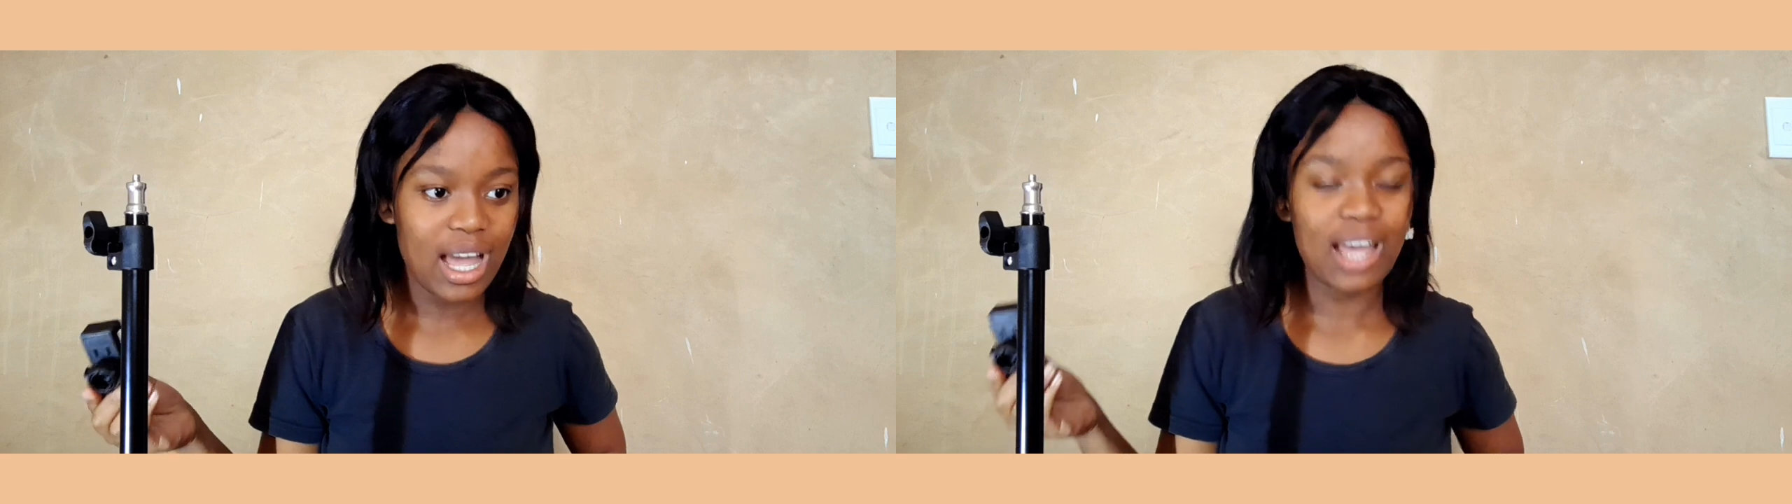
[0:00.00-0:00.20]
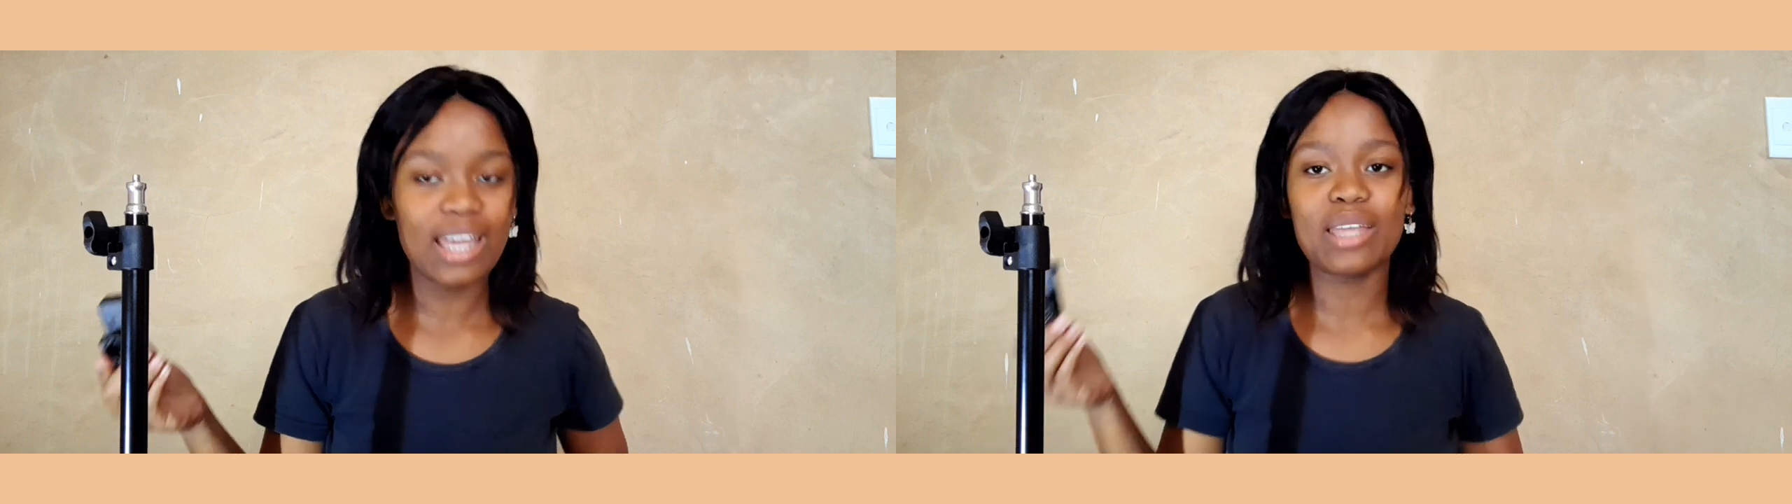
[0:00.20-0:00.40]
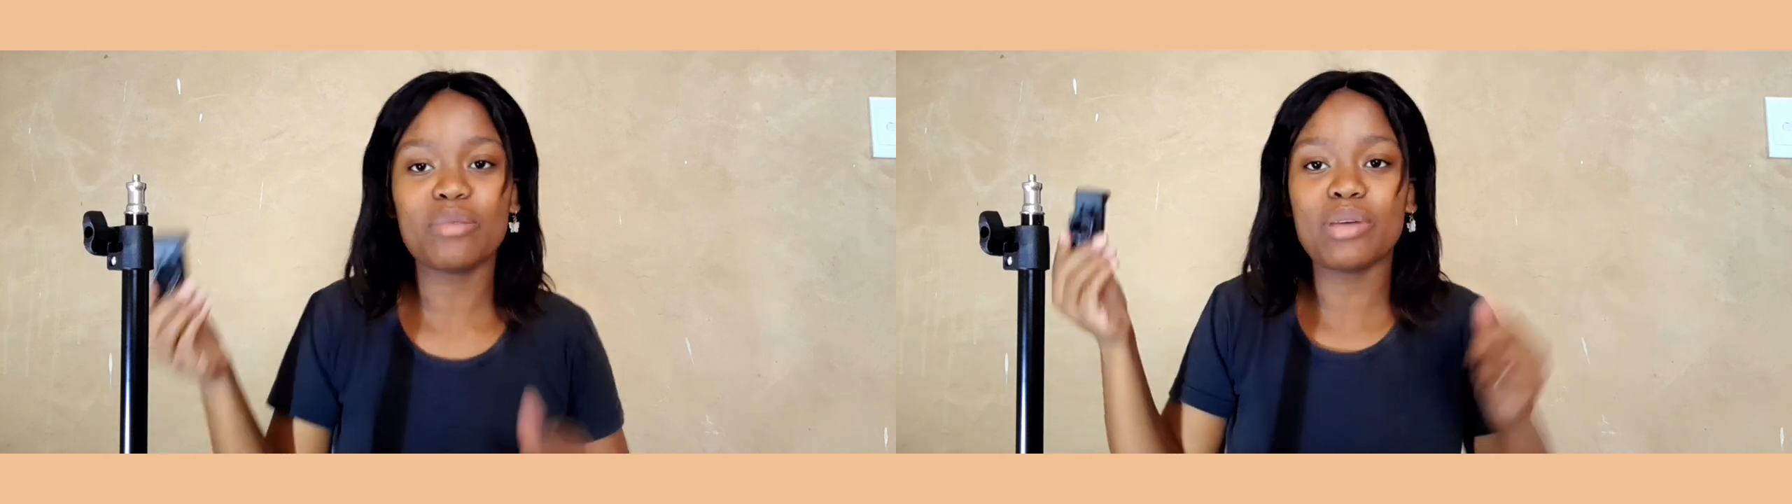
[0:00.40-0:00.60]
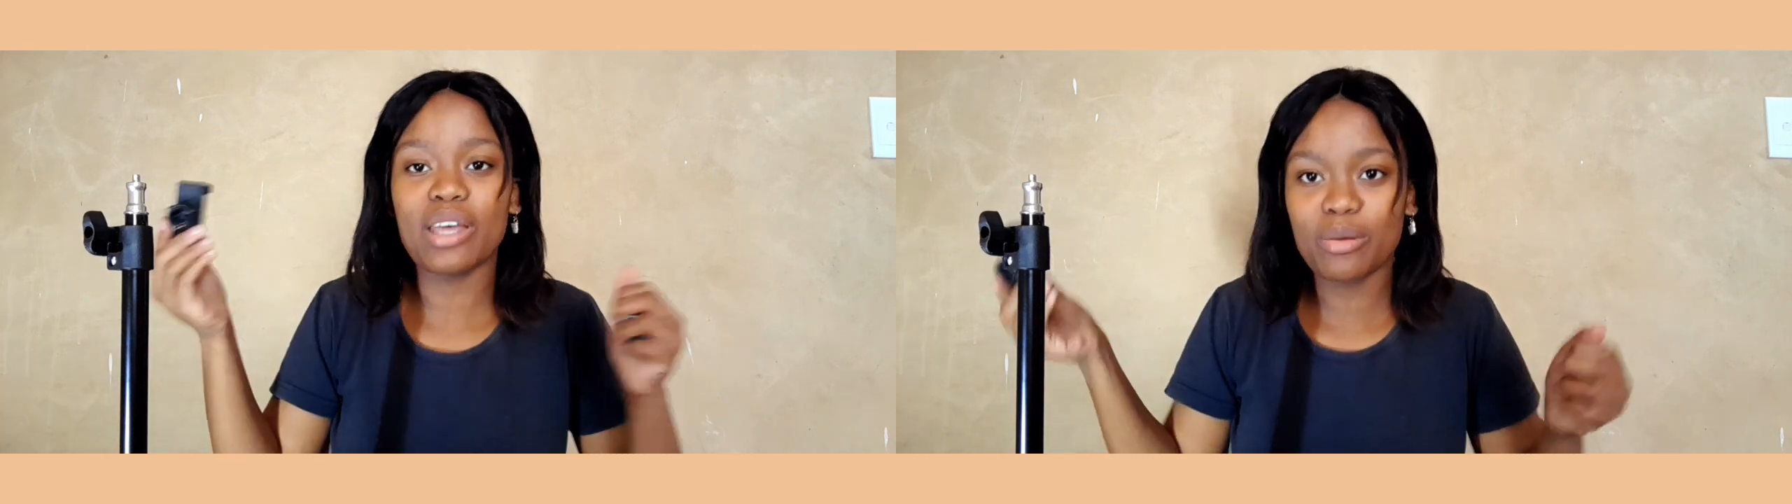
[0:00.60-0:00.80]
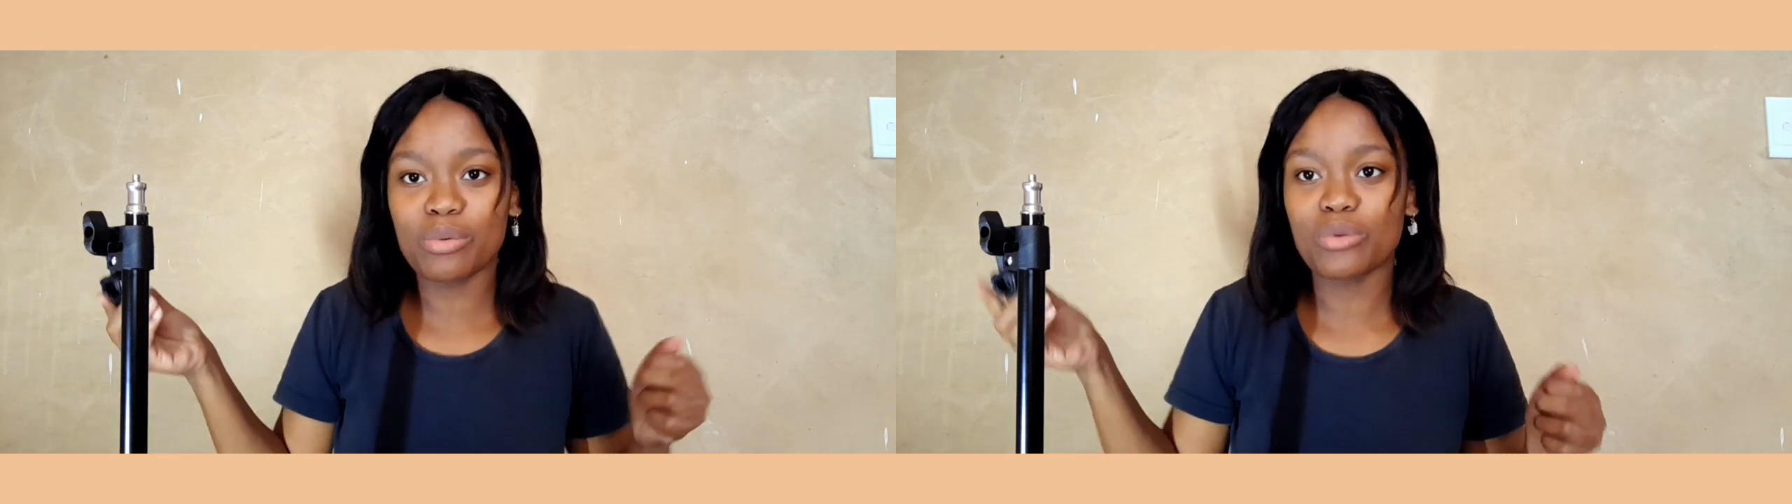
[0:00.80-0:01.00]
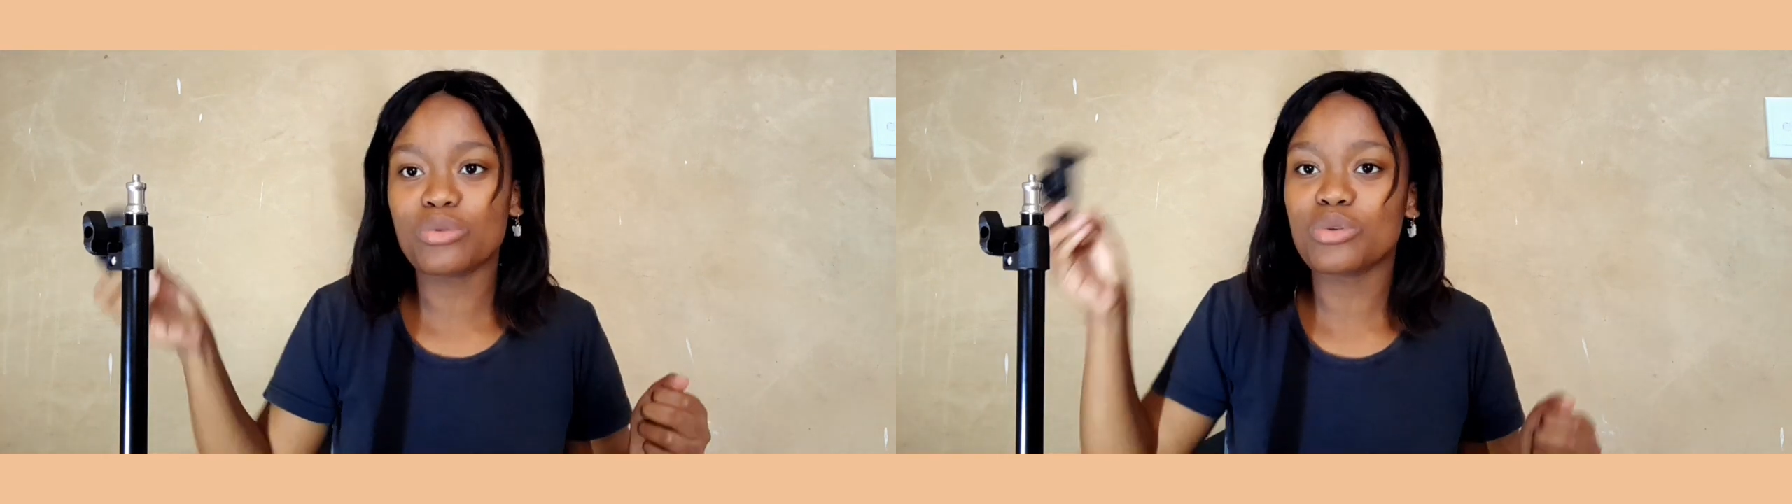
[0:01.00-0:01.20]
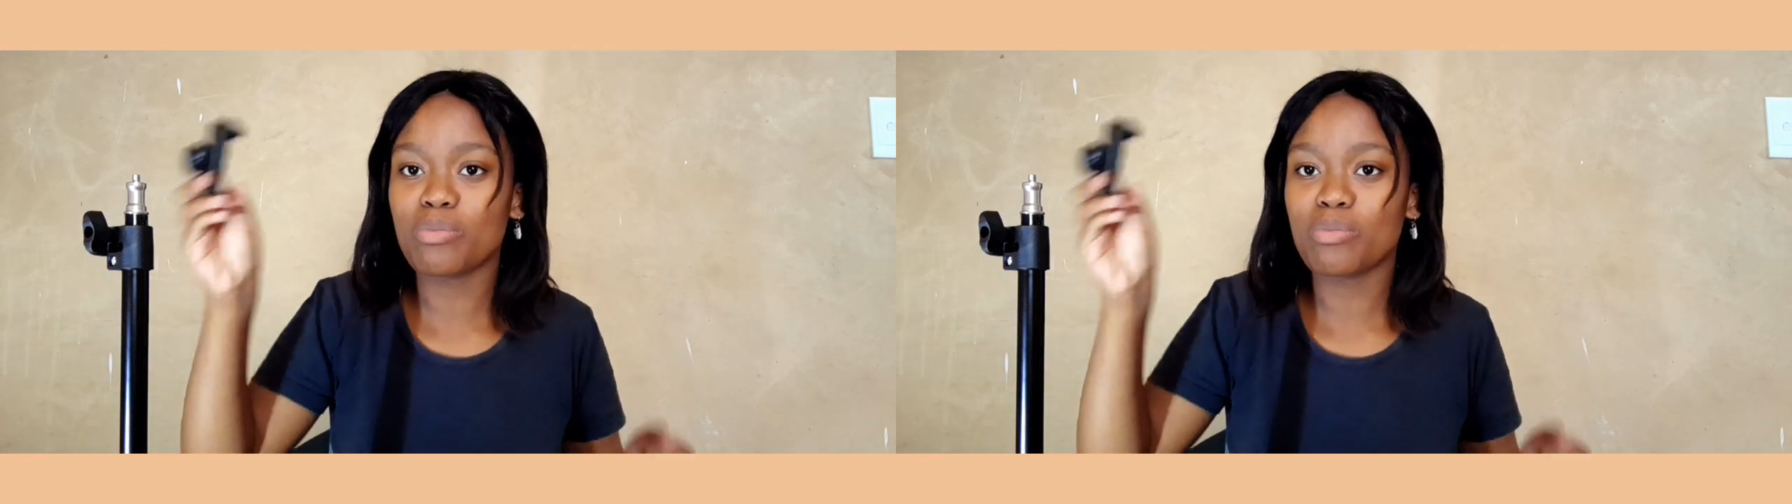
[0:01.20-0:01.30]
I can be able to